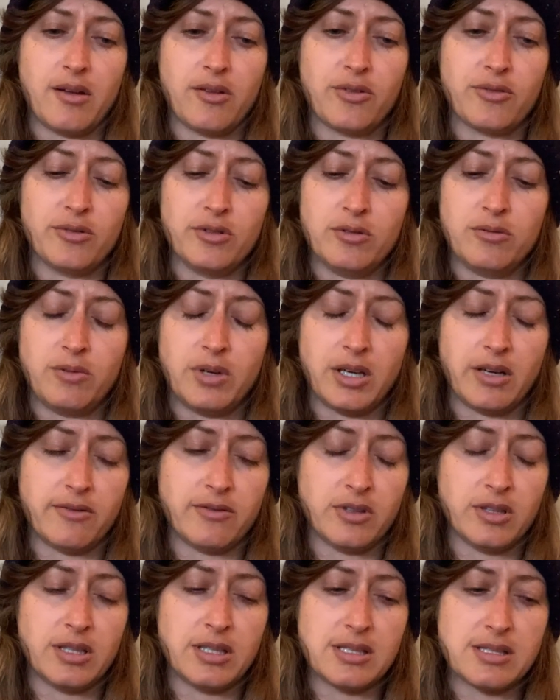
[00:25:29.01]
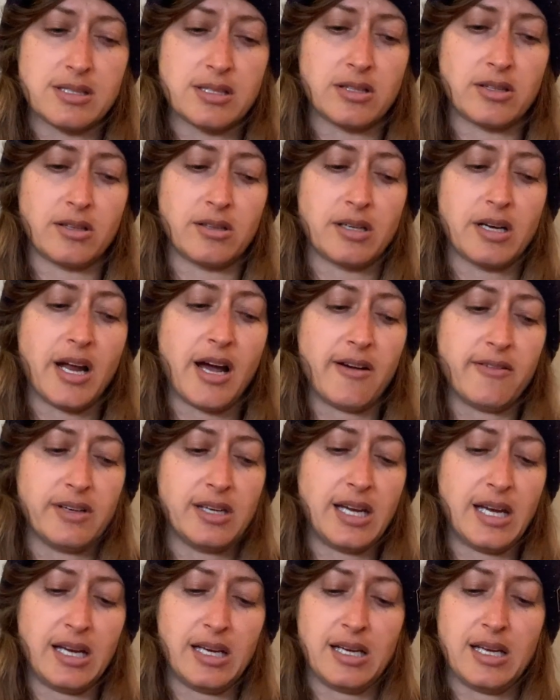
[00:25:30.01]
through whatever it is that they're
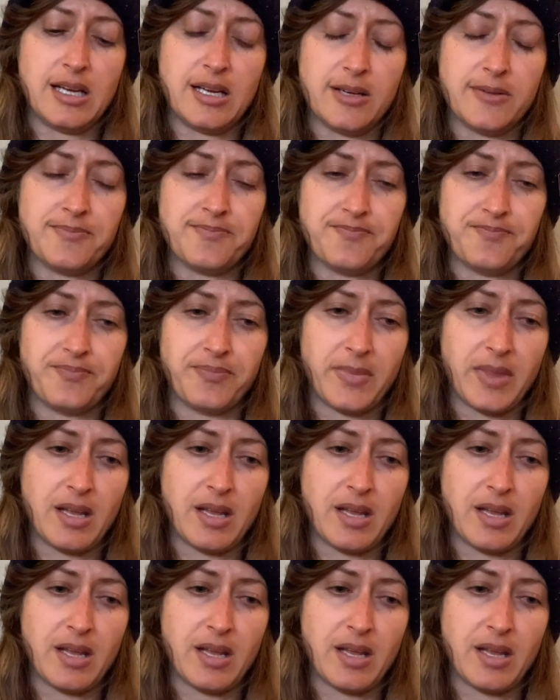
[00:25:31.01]
navigating?